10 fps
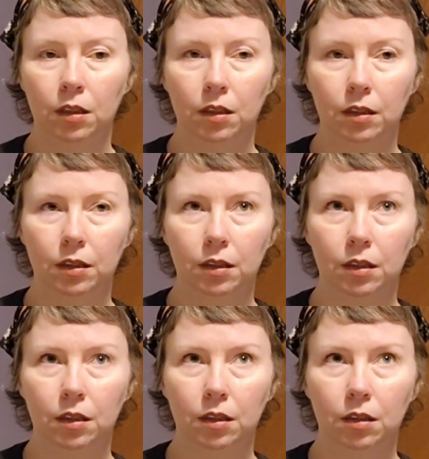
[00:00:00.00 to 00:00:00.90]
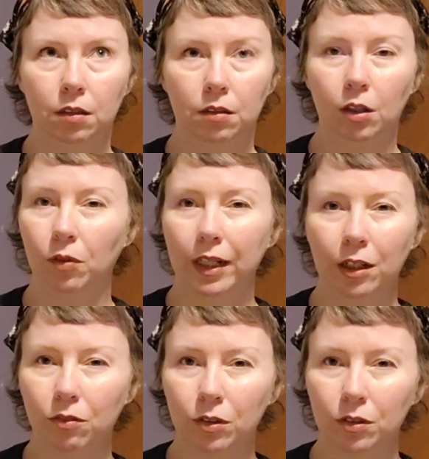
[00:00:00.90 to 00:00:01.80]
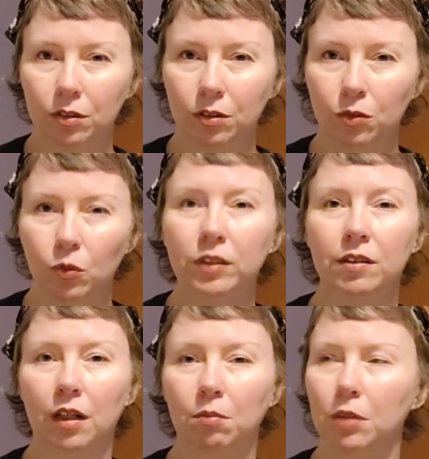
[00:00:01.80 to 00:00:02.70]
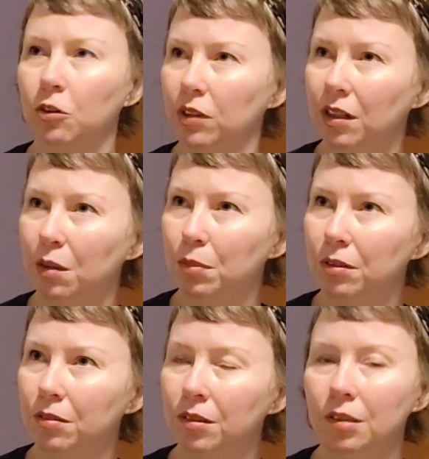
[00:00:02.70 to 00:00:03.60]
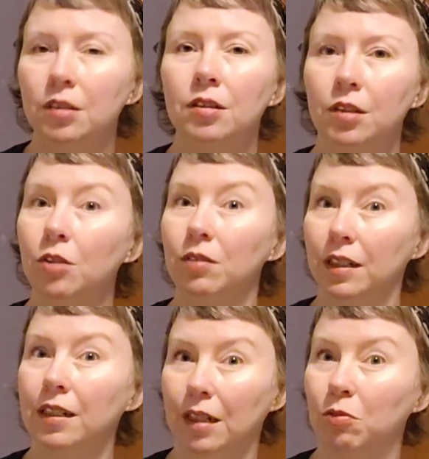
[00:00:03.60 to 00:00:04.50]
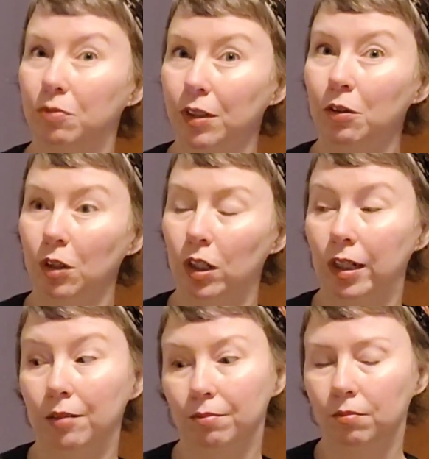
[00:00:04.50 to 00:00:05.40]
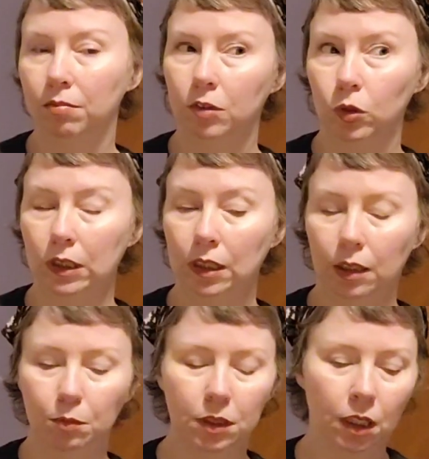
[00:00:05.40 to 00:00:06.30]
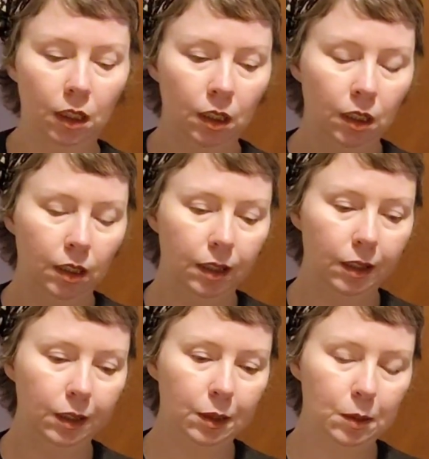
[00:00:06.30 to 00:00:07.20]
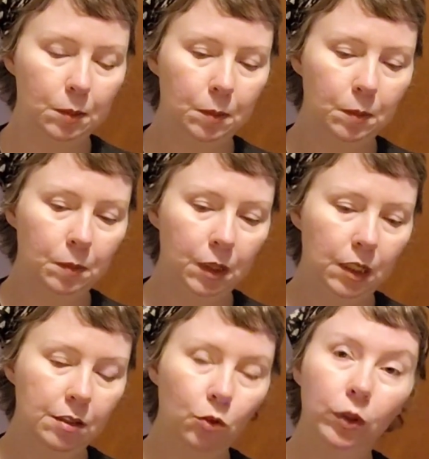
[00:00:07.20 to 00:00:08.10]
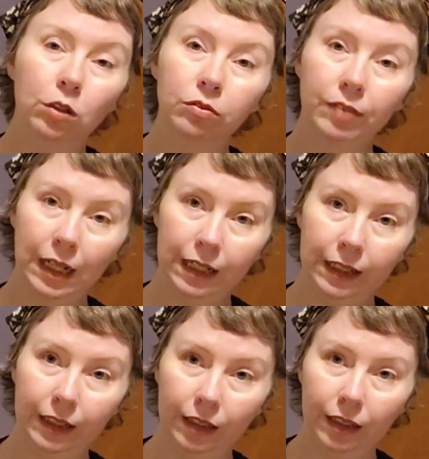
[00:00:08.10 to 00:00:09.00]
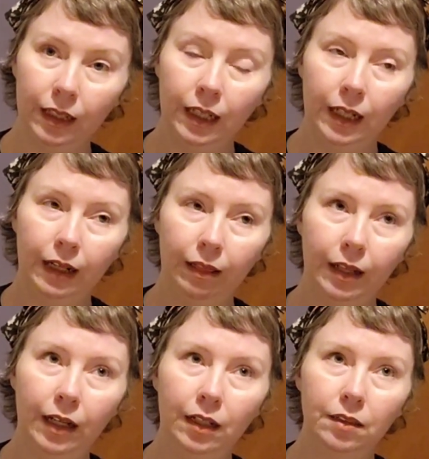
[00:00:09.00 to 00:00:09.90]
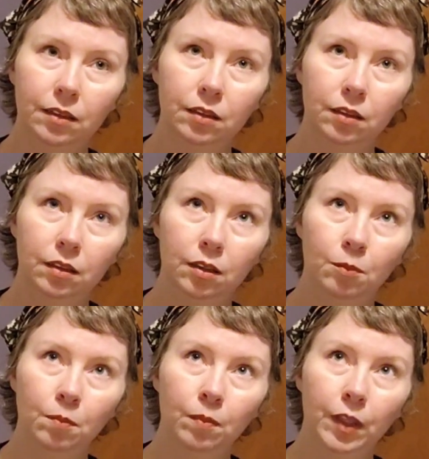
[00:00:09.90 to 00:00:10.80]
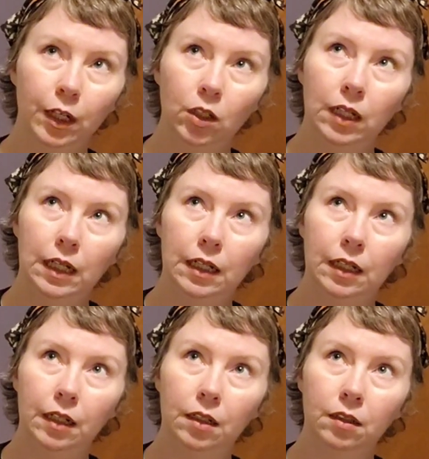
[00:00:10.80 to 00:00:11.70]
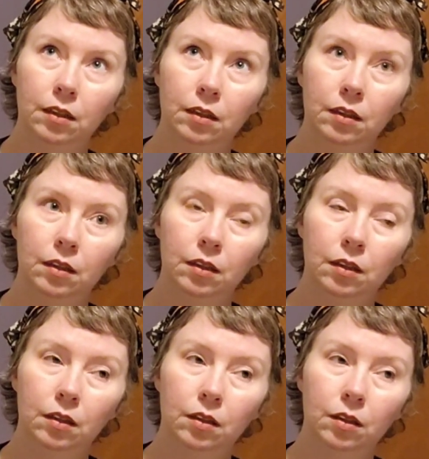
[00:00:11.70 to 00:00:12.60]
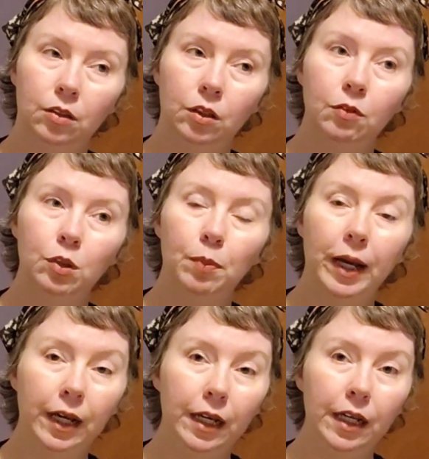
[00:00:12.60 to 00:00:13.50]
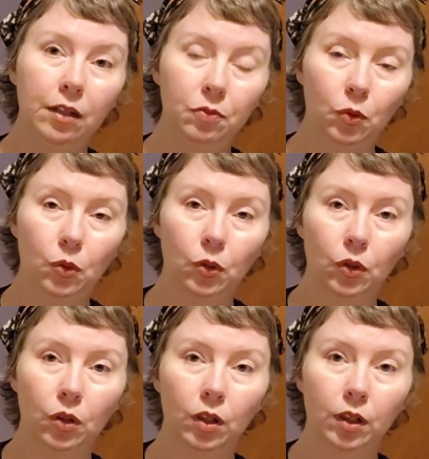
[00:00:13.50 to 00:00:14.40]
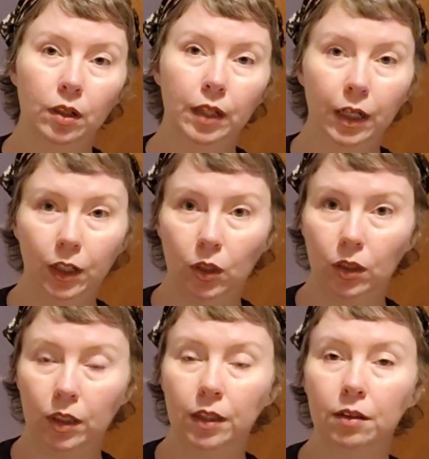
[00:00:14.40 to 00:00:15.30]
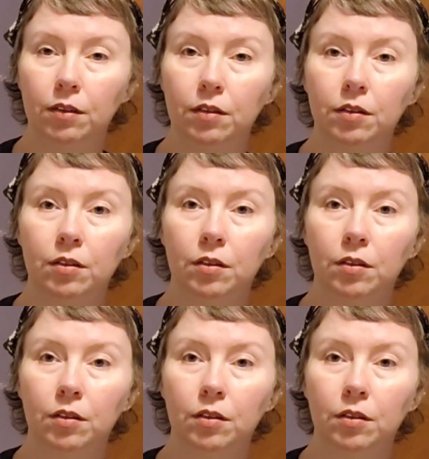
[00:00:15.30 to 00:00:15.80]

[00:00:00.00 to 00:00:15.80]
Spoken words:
no layovers, one stop, no stop. You can tell I've flown a lot, 3 times. So we were flying, and that airline, you have to pay for carry-ons